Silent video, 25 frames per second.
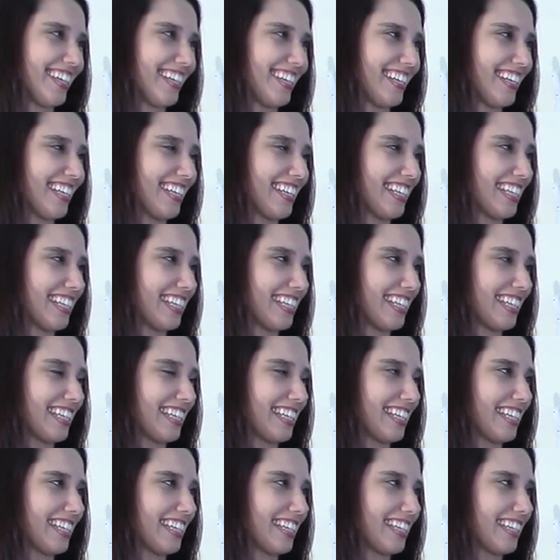
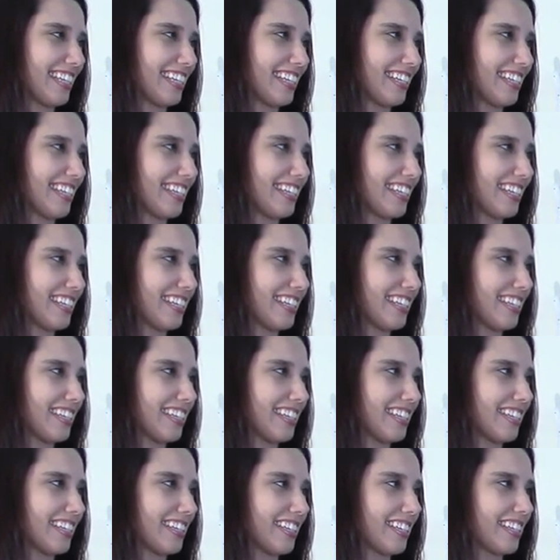
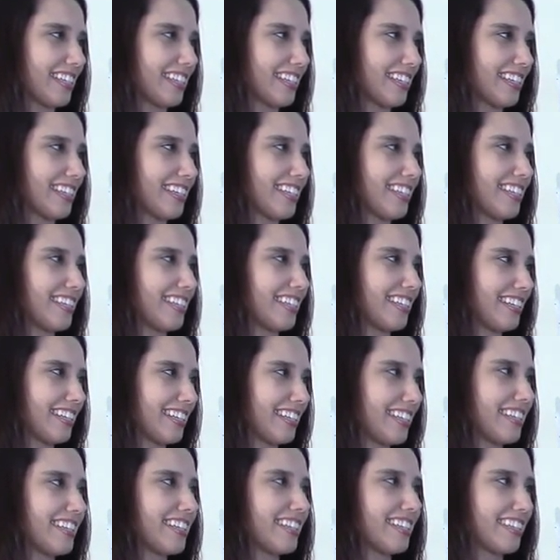
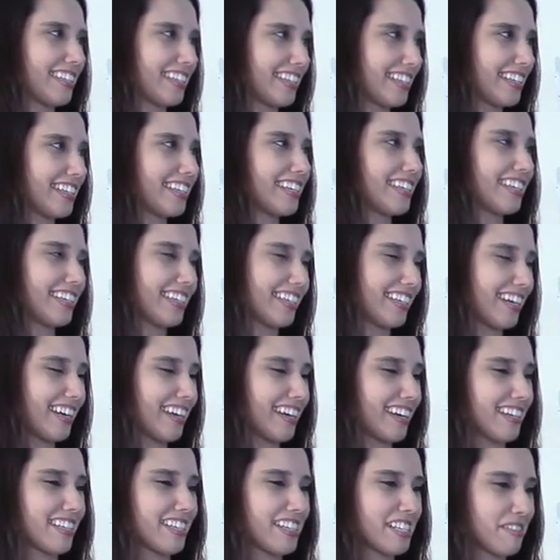
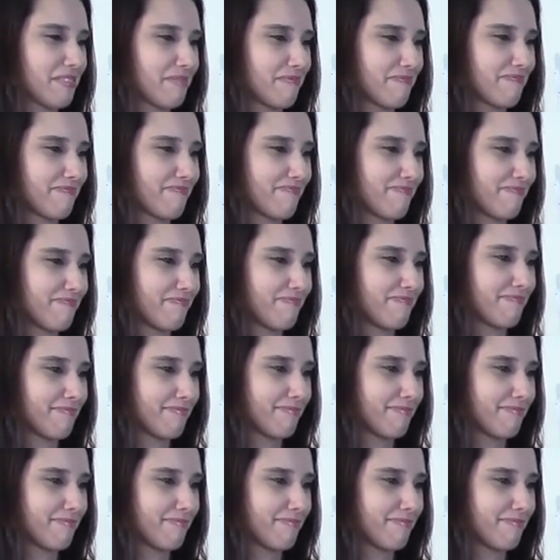No words are spoken by the person on screen.